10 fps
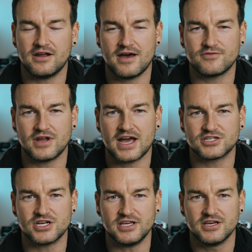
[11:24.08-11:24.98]
I haven't
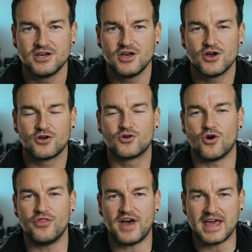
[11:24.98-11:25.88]
actually
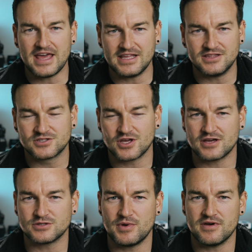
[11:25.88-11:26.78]
got that in. So that
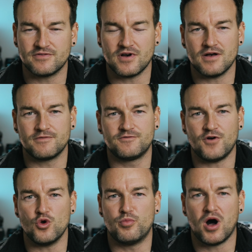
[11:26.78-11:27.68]
was a bit of a
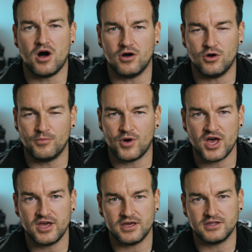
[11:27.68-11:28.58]
faux pas on
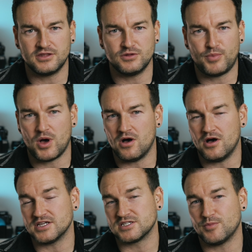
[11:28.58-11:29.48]
my
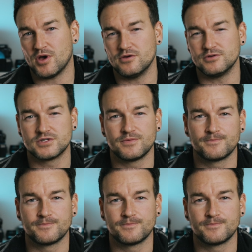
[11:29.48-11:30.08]
part, I suppose.